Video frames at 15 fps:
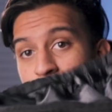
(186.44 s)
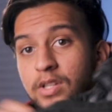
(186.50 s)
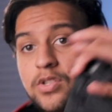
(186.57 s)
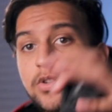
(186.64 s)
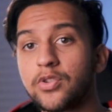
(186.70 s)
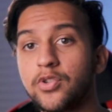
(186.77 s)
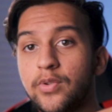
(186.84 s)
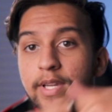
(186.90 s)

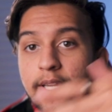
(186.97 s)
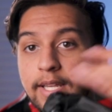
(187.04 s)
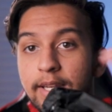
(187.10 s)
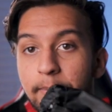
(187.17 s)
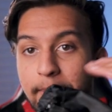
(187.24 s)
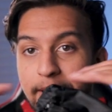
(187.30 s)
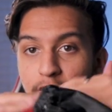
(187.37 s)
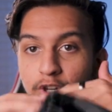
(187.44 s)
so you
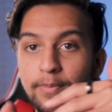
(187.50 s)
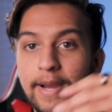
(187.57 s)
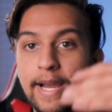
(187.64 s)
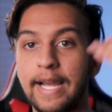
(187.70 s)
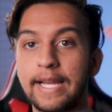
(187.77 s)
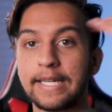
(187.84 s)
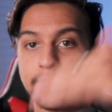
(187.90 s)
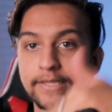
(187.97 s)
can make your
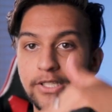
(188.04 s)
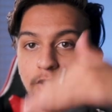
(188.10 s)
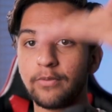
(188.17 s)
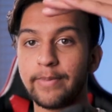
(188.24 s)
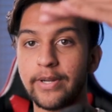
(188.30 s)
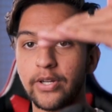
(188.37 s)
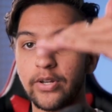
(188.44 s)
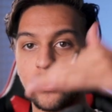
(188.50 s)
bag a little
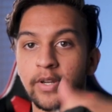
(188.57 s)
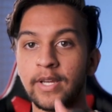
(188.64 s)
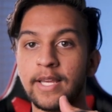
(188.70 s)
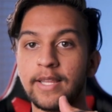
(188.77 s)
bigger